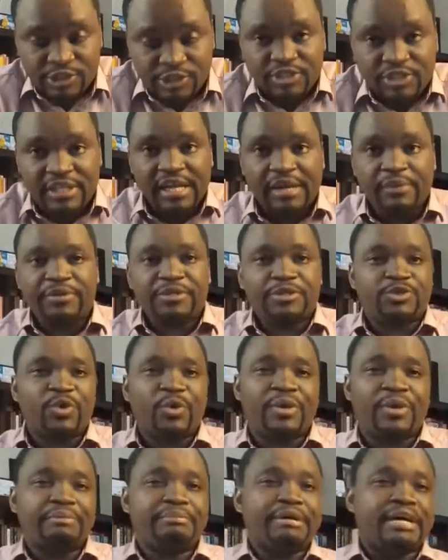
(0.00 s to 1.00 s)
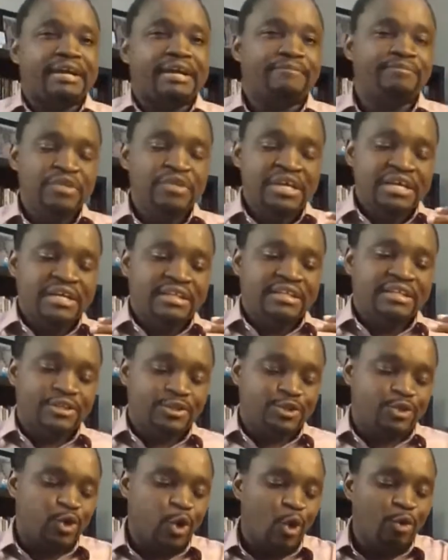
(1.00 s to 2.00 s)
So today we're talking about
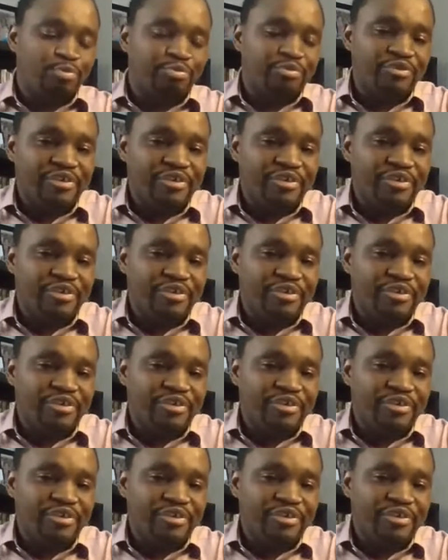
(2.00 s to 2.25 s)
the top